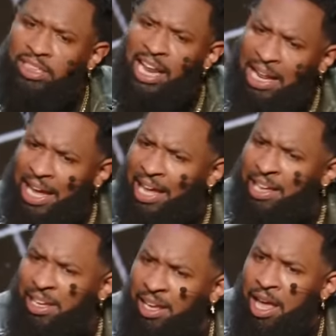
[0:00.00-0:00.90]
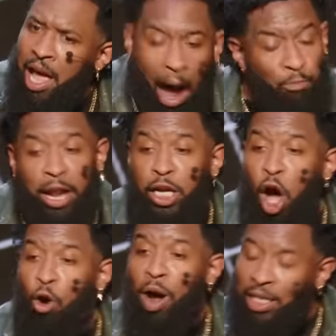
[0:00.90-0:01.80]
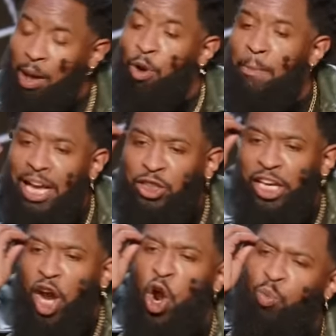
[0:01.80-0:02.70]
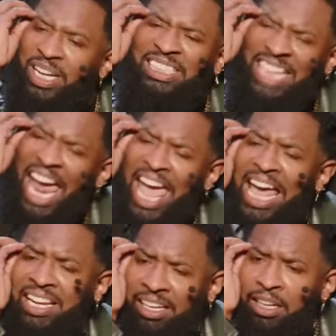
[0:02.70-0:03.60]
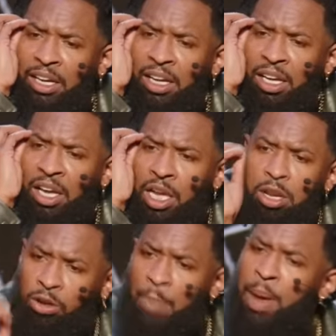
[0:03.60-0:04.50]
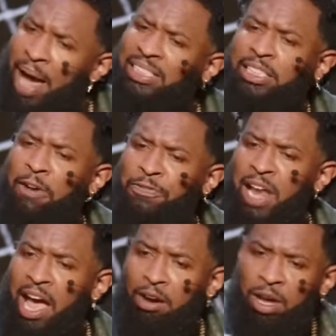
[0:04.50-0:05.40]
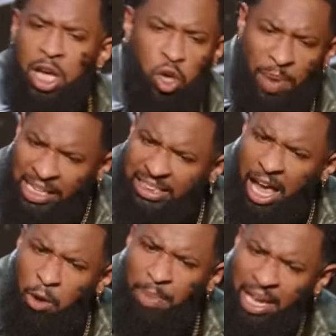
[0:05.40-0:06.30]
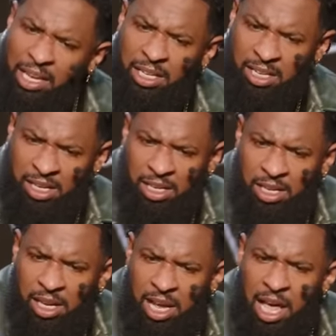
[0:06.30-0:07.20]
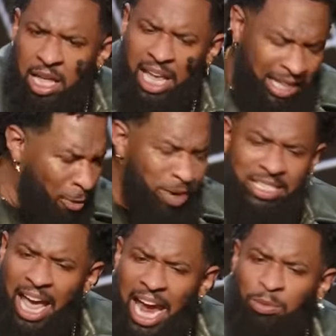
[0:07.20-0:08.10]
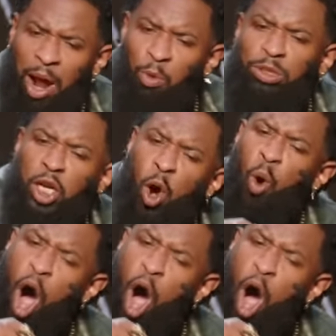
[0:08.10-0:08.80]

Say that again? I'm ready to go. Because I wanna make sure he heard what he said. No, give me my stuff now. You mean to tell me that there were days when I wanted to go